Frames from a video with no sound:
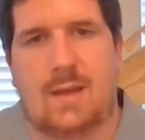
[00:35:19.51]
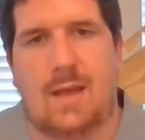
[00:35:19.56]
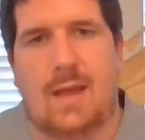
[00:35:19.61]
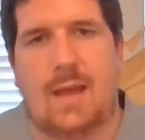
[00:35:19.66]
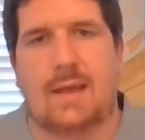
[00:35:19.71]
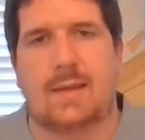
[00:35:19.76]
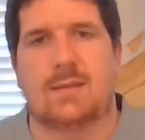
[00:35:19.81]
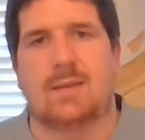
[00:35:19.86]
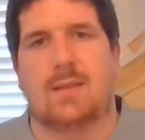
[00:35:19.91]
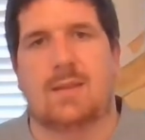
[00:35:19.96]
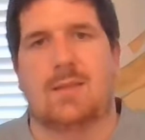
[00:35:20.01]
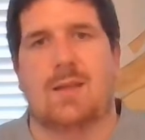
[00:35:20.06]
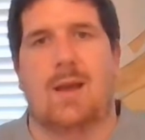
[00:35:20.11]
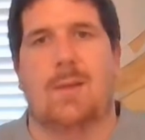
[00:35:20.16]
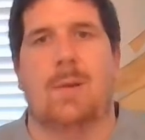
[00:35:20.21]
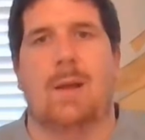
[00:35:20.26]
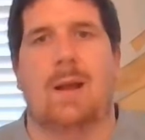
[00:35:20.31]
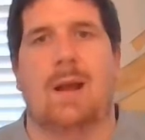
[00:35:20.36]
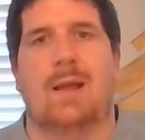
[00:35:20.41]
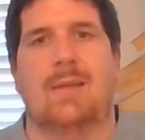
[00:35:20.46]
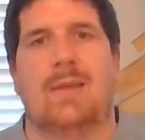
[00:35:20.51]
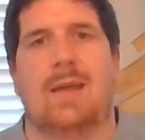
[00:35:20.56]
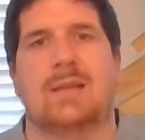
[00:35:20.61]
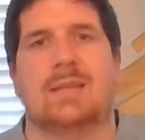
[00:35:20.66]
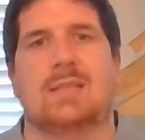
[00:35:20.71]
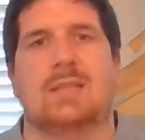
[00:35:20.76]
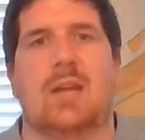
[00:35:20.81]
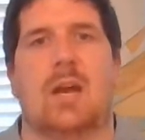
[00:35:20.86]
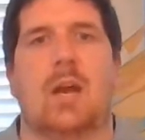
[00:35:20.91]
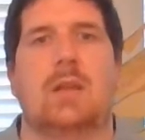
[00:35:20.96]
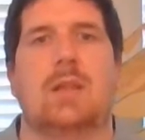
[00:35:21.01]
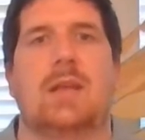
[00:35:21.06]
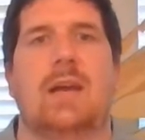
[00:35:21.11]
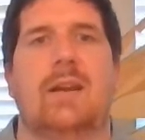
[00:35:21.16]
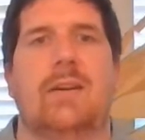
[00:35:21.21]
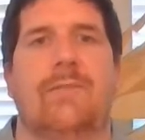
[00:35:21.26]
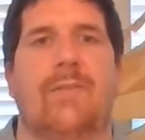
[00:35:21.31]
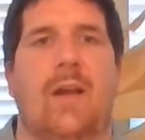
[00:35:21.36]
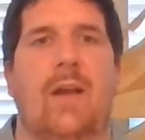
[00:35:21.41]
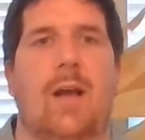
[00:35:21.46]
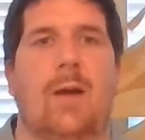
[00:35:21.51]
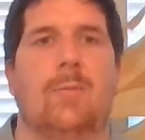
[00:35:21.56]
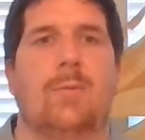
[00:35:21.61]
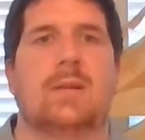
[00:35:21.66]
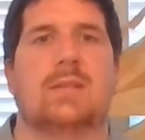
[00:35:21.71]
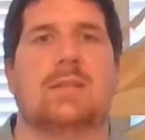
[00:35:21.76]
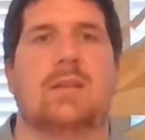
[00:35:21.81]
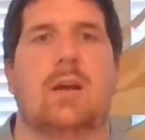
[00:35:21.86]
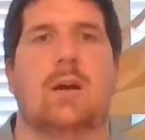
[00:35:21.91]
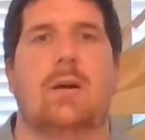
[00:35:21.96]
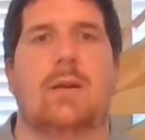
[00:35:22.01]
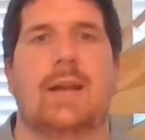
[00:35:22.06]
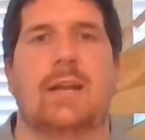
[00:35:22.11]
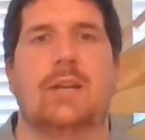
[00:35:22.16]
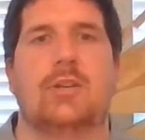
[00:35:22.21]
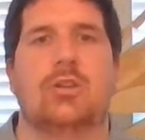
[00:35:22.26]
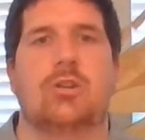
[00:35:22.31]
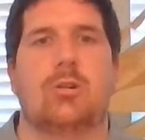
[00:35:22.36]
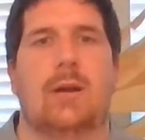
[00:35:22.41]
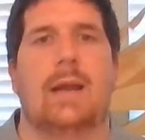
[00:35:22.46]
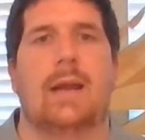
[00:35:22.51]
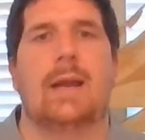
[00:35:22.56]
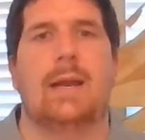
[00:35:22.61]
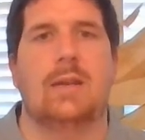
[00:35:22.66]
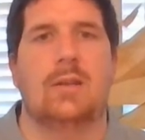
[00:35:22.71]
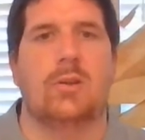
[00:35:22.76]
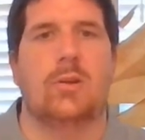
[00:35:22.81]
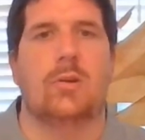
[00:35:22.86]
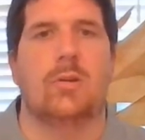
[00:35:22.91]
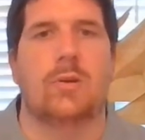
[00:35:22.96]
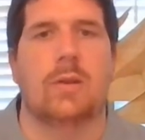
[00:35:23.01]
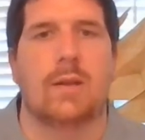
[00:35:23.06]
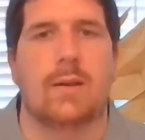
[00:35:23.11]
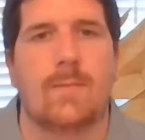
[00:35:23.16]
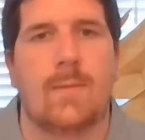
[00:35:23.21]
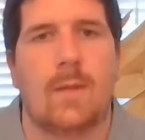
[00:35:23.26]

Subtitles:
Okay, is the thought behind that. So they developed what is called a trade union.